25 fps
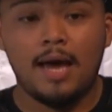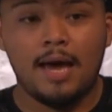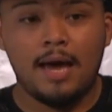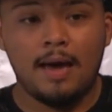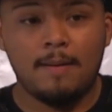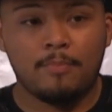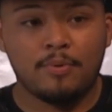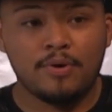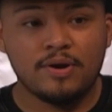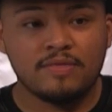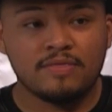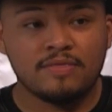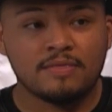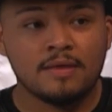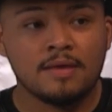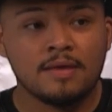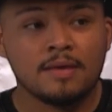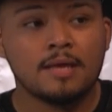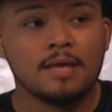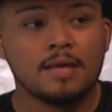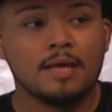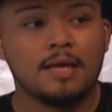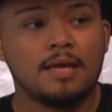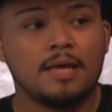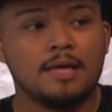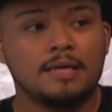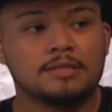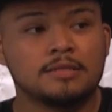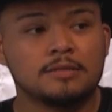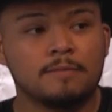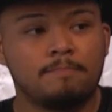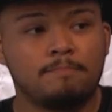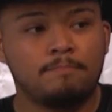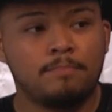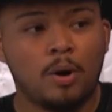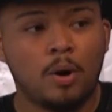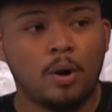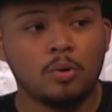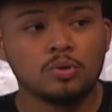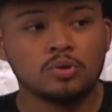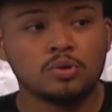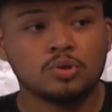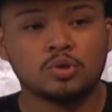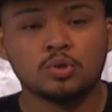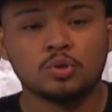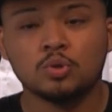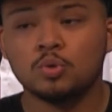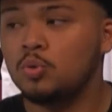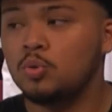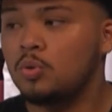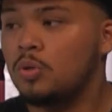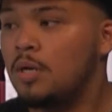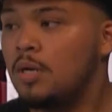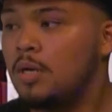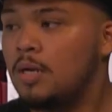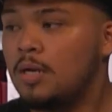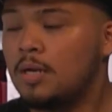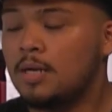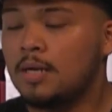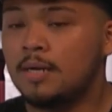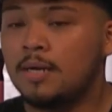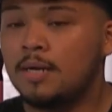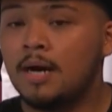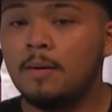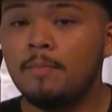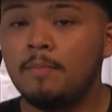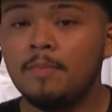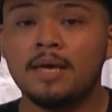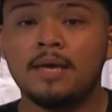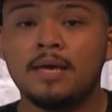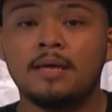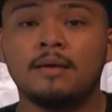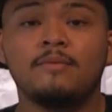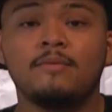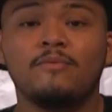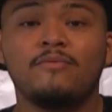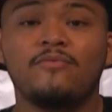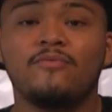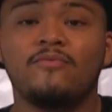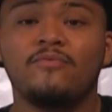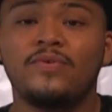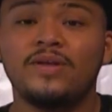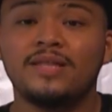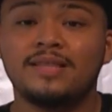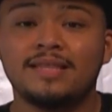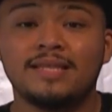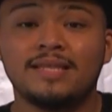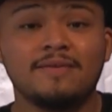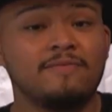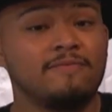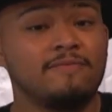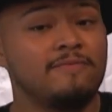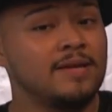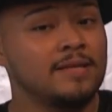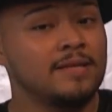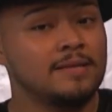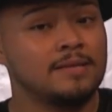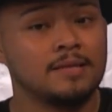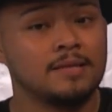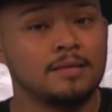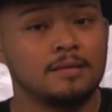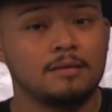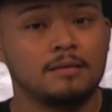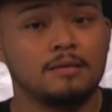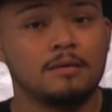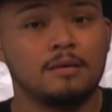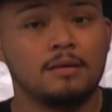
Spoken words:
Everything is supposed to come in 50-50.